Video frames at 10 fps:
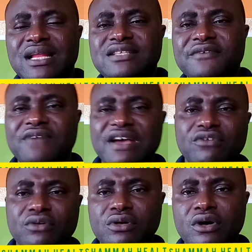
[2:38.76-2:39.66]
say 5
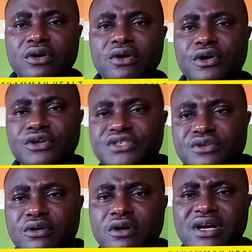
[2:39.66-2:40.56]
o'clock or 6
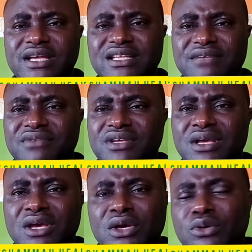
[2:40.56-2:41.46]
o'clock in the evening,
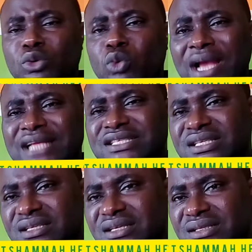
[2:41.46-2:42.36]
you wait
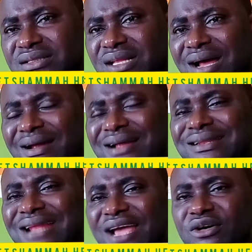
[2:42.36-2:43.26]
till around
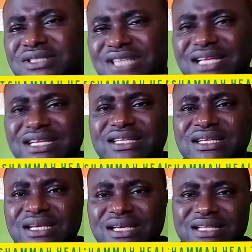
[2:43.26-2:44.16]
9 or 10
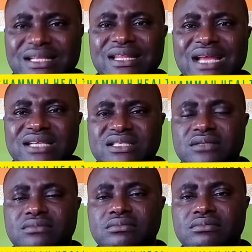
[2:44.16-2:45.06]
in the night
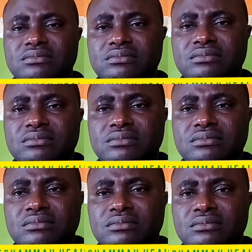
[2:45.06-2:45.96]

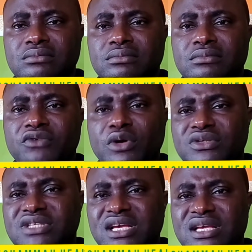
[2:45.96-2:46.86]
before you
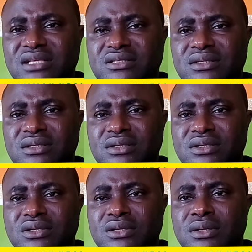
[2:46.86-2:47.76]
take it.
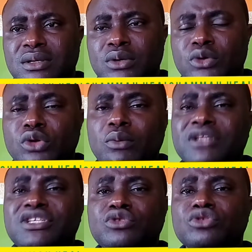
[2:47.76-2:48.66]
You don't want
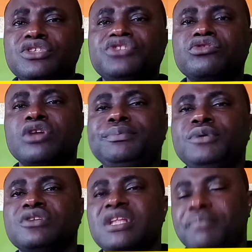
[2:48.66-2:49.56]
it to disrupt your
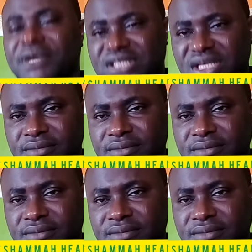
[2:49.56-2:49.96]
sleep pattern.